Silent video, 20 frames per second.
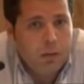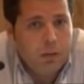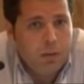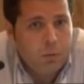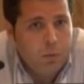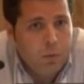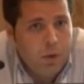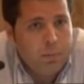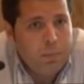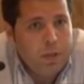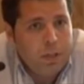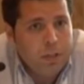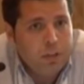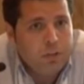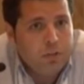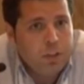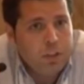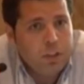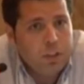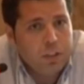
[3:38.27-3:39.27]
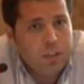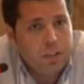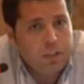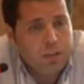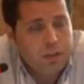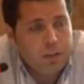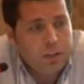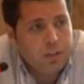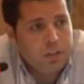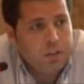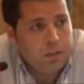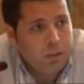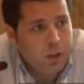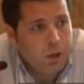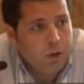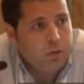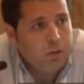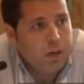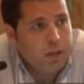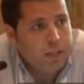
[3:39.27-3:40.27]
The web penetration is
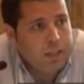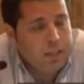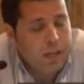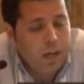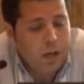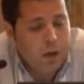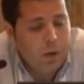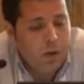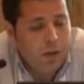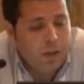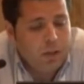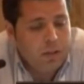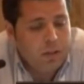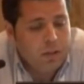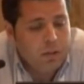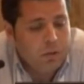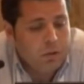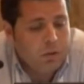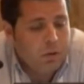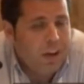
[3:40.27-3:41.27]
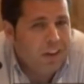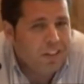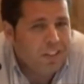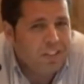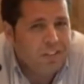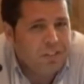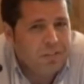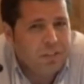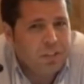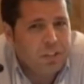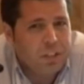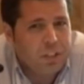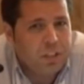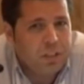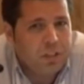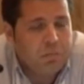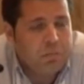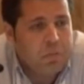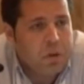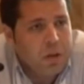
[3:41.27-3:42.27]
low right now, and you're actually
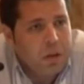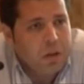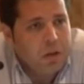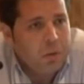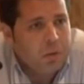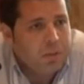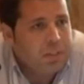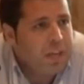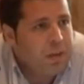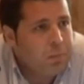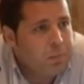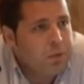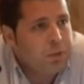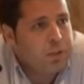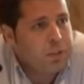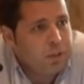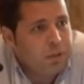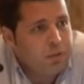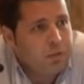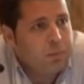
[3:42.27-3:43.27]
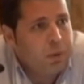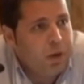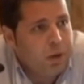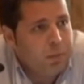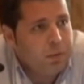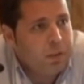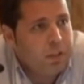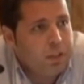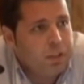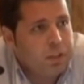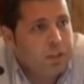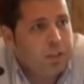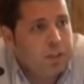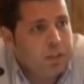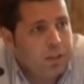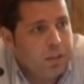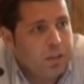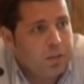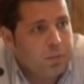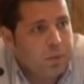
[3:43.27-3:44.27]
reaching 10% of the population
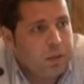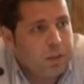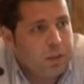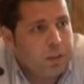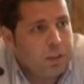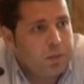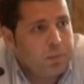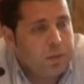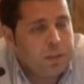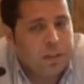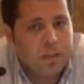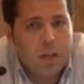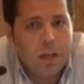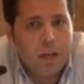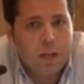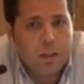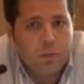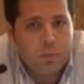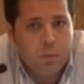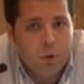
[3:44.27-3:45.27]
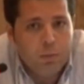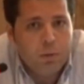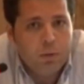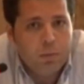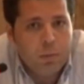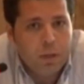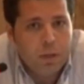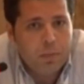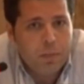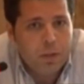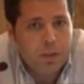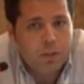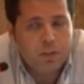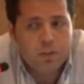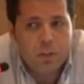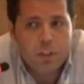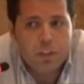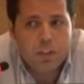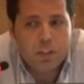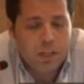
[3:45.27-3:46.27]
in these markets. But the mobile
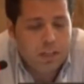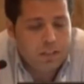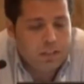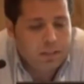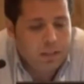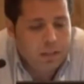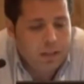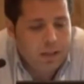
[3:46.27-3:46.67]
penetration has